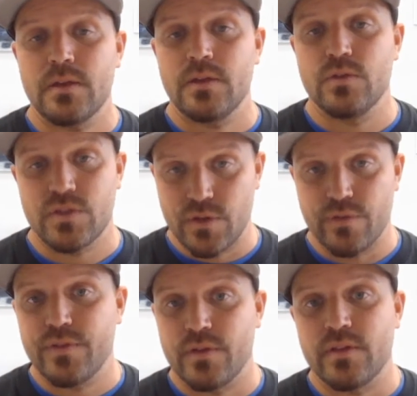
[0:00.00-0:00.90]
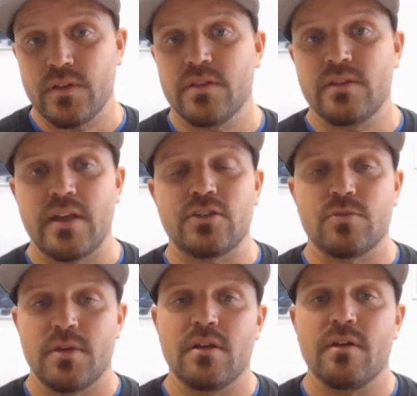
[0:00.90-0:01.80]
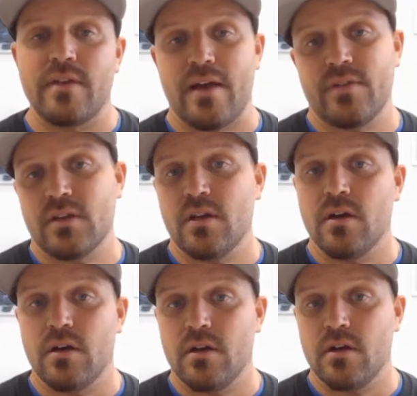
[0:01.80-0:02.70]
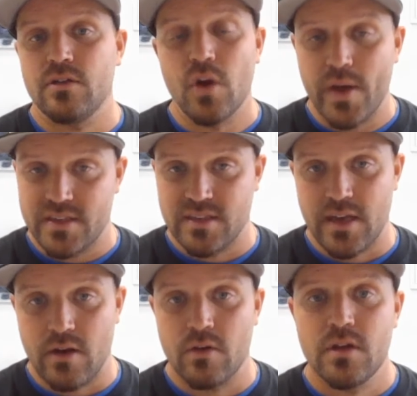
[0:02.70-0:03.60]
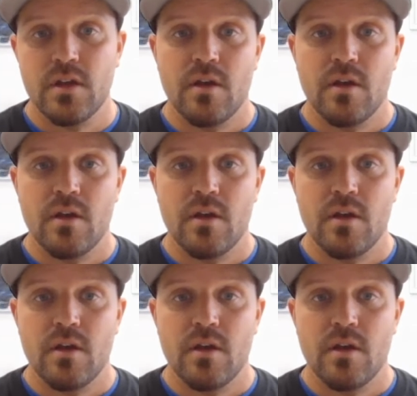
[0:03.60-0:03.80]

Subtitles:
you still feel the detriment of having no ACL,